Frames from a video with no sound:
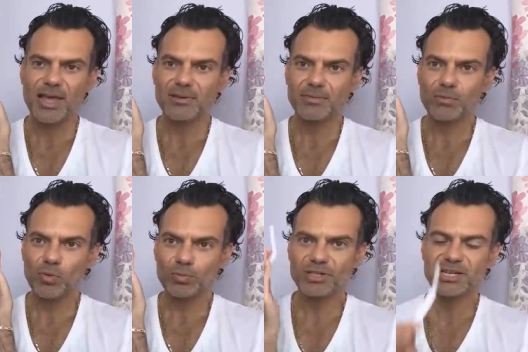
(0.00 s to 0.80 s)
that
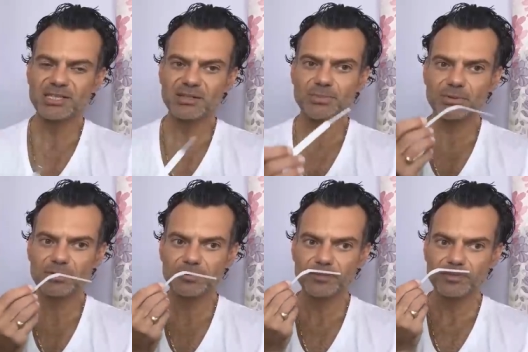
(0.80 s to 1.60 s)
more
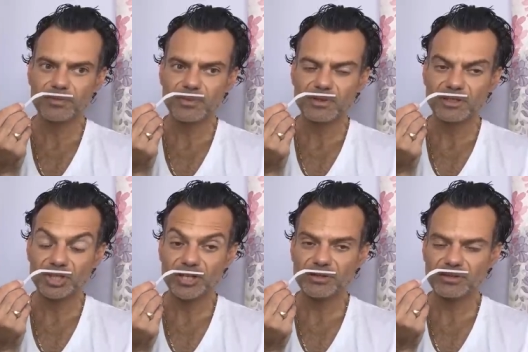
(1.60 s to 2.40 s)
predictable
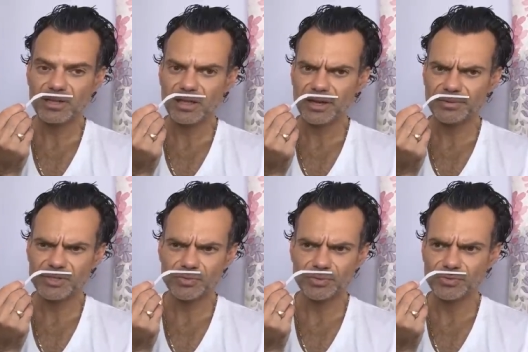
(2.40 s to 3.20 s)
chilled
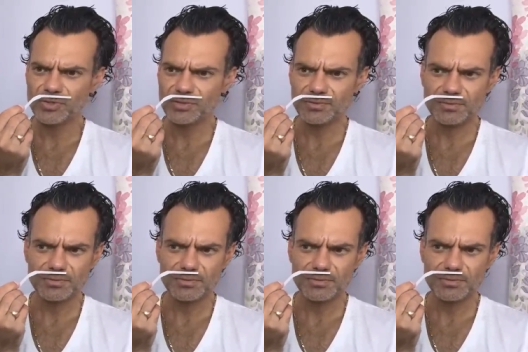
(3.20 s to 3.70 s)
iris route.